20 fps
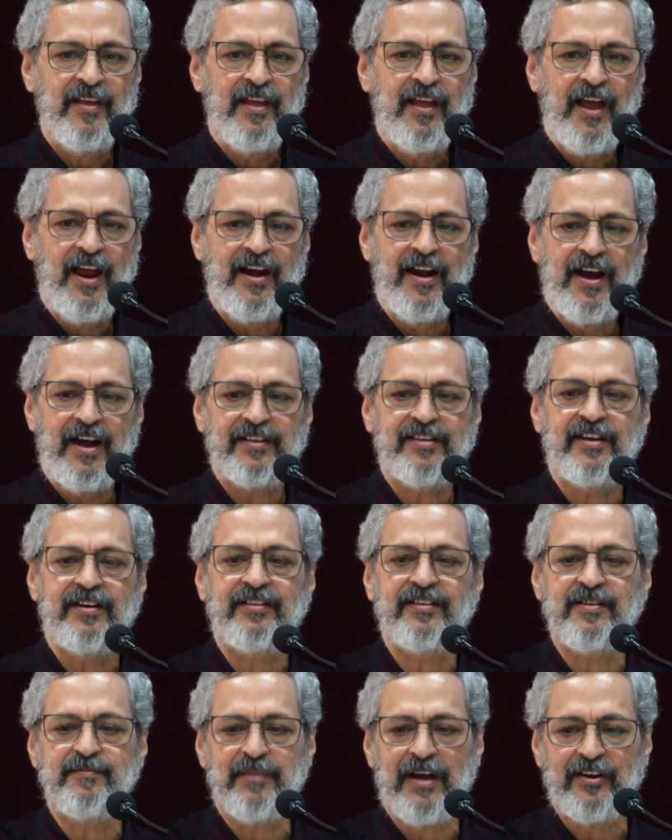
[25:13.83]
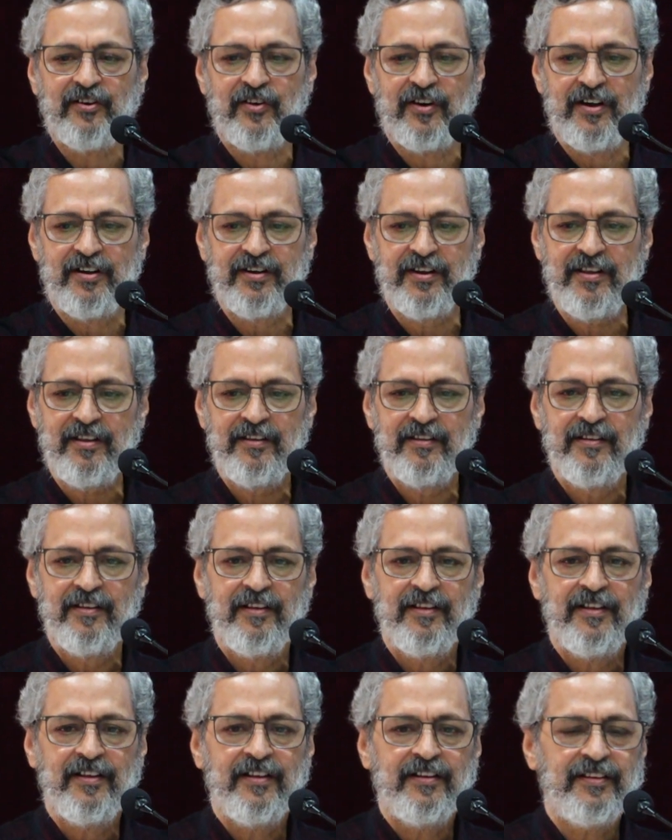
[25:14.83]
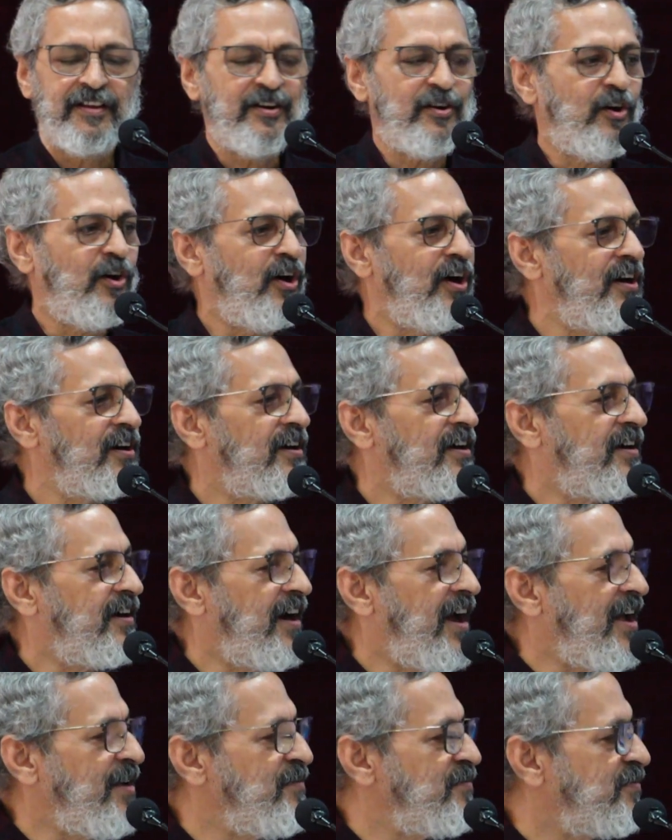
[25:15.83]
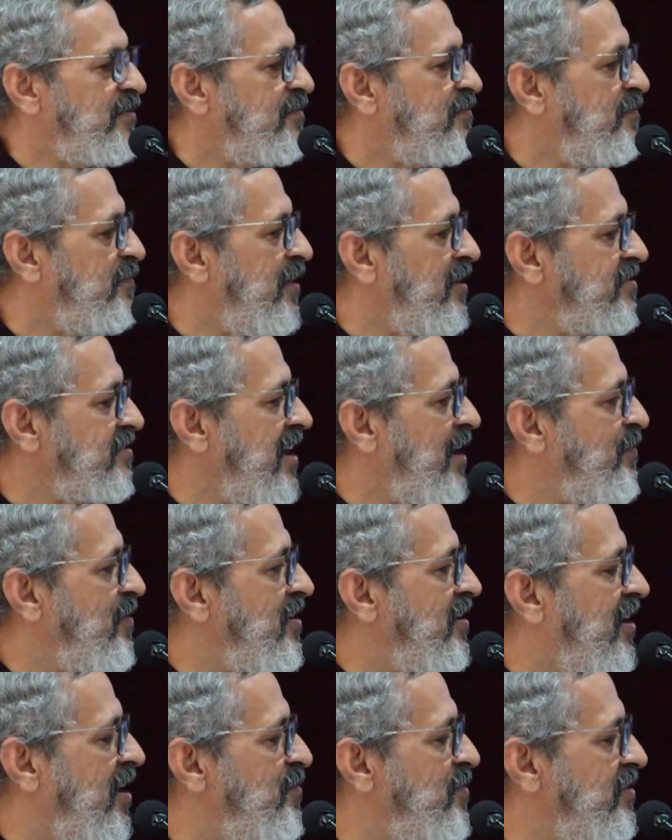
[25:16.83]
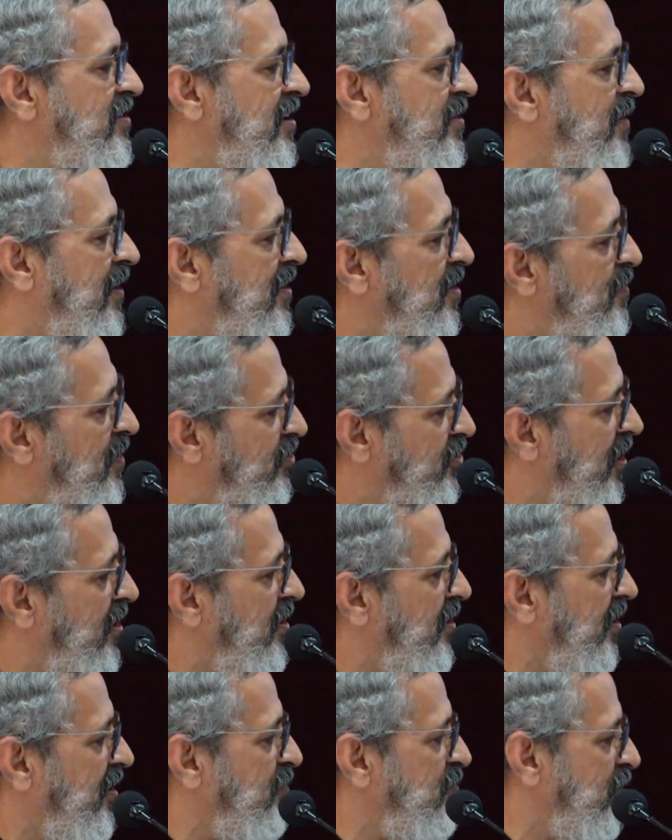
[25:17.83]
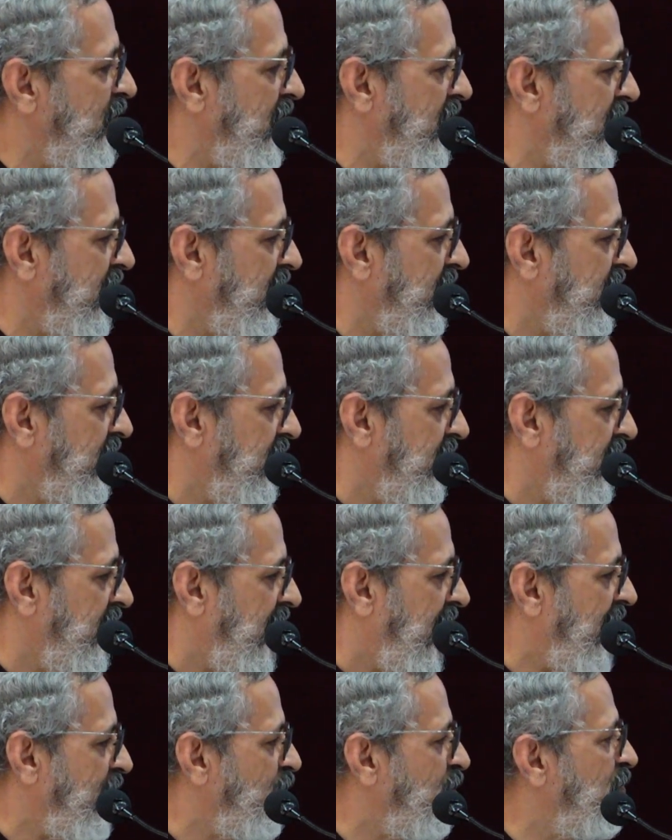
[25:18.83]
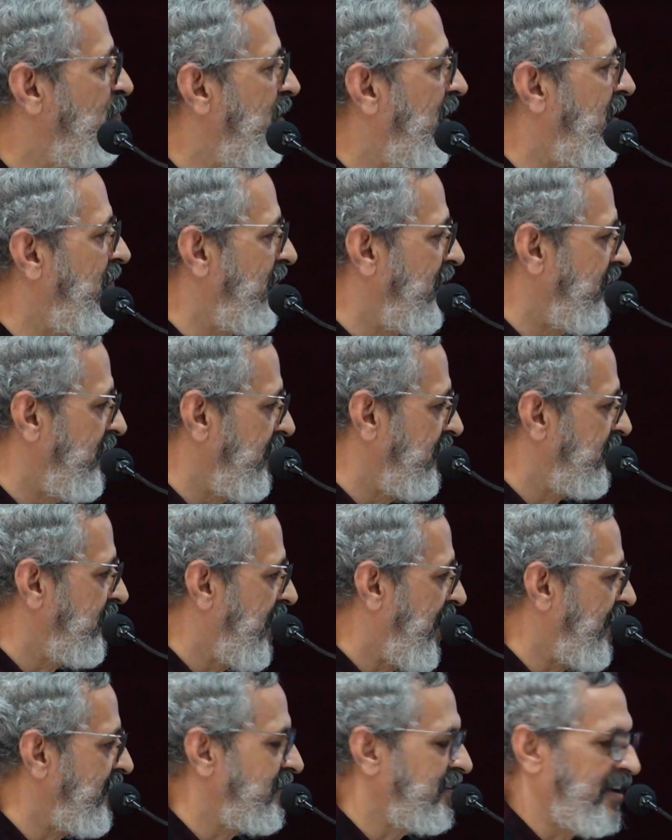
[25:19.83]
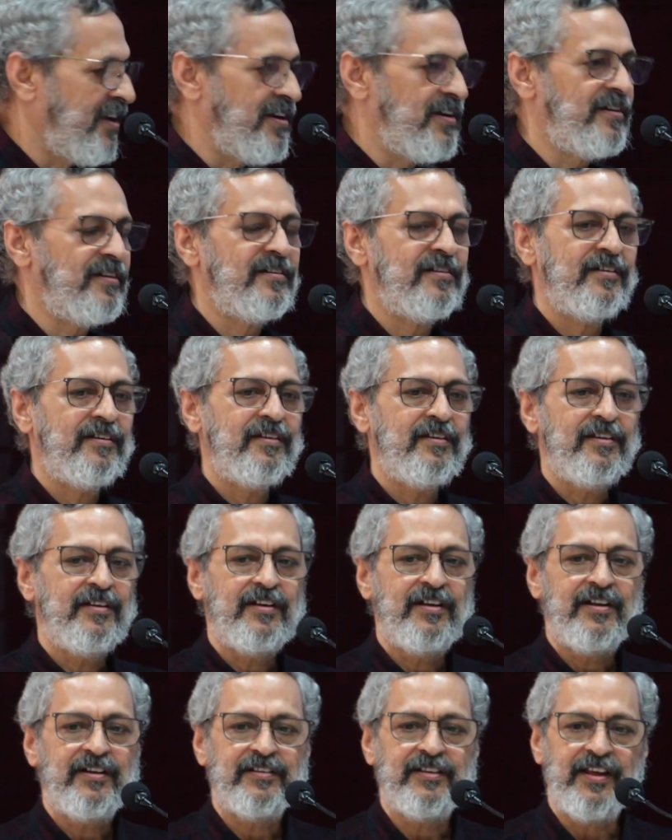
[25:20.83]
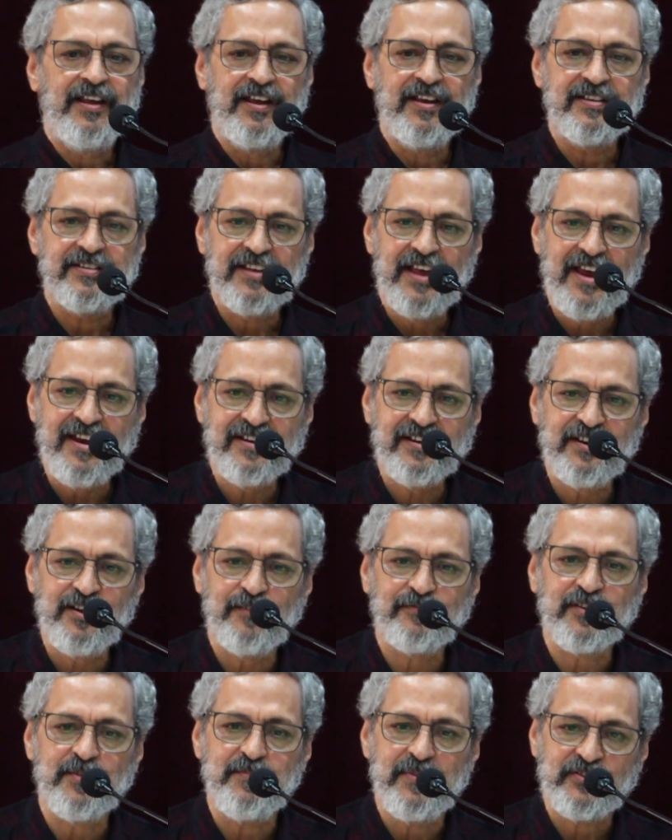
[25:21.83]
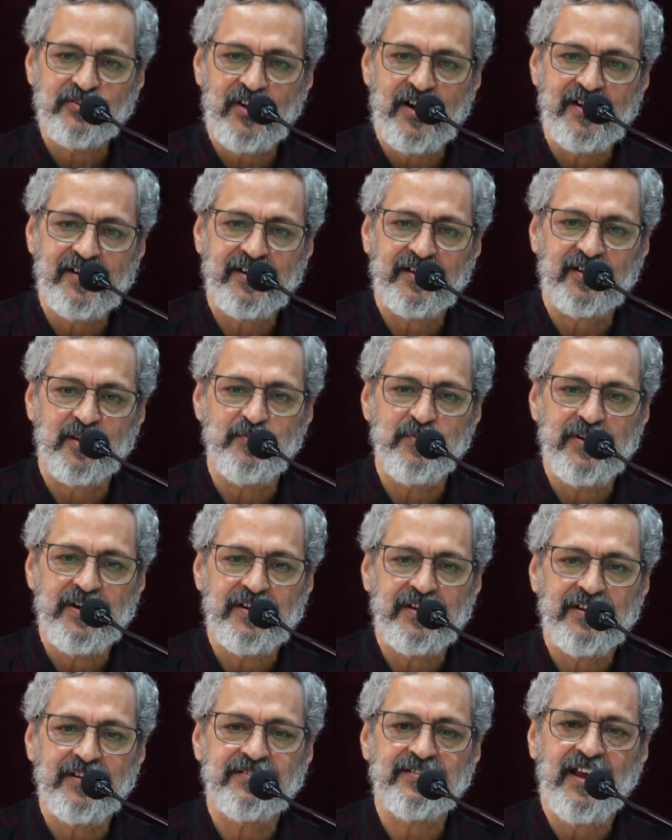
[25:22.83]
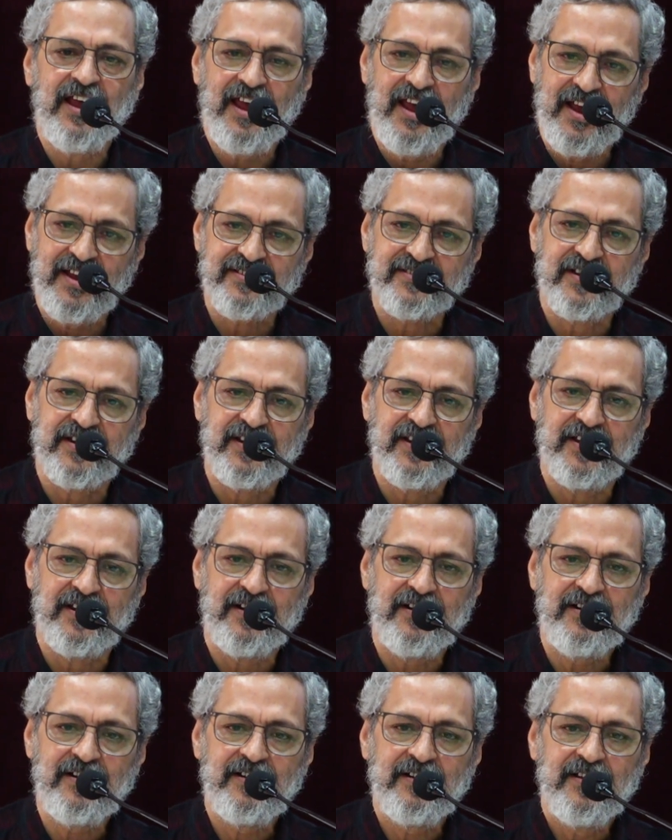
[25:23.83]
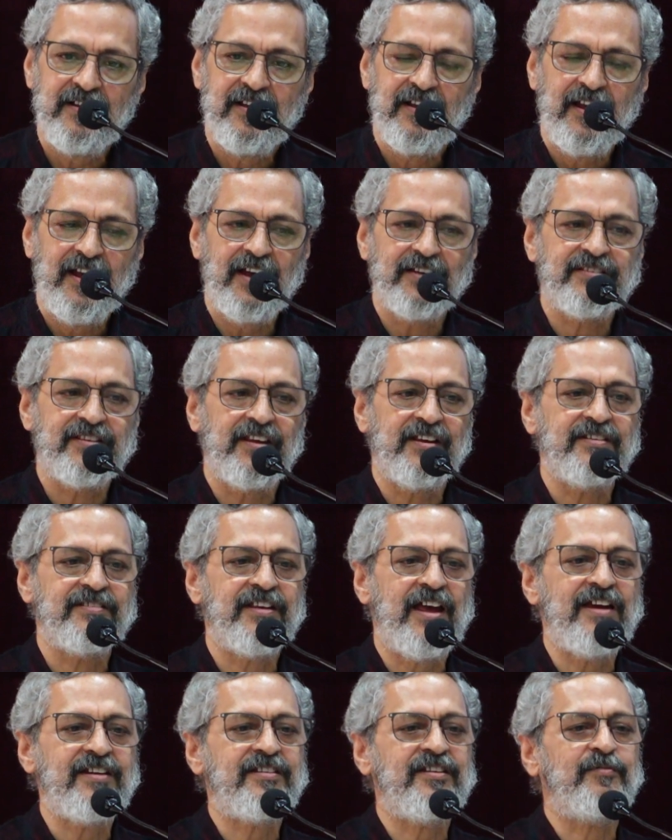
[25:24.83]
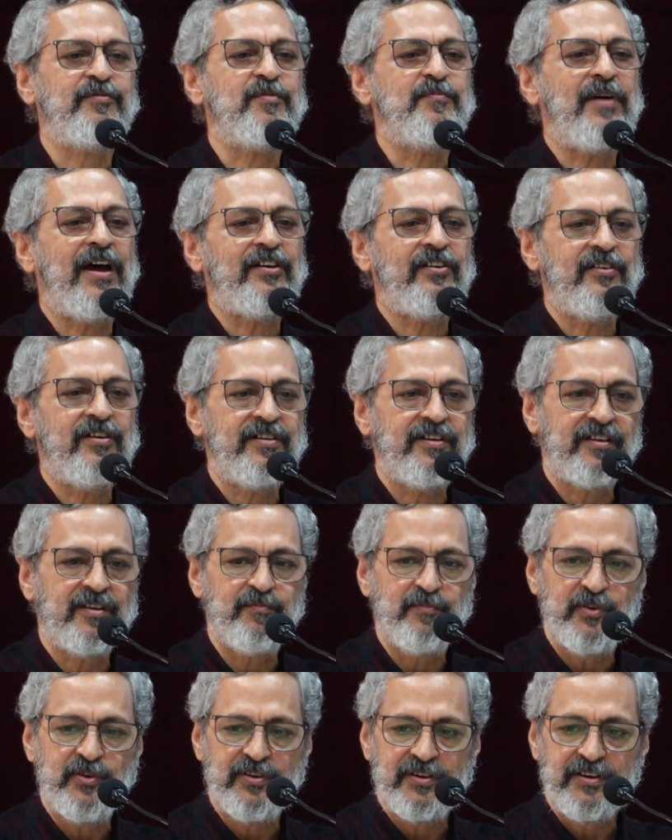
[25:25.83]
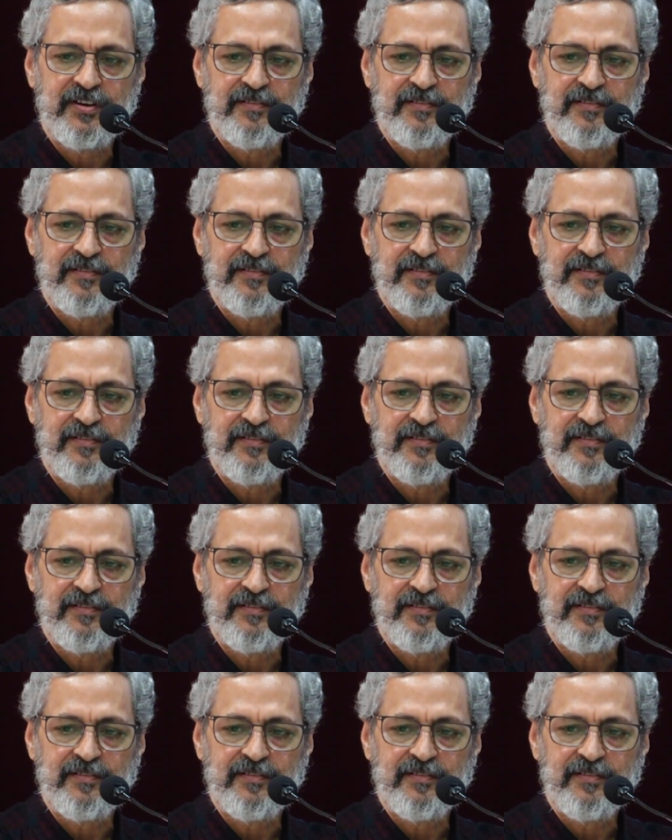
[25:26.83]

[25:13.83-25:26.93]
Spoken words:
and other is in minority, then all crimes must have been committed by the majority community. I don't believe in this. I think the anxiety of the majority community is as real as the anxiety of the minority community.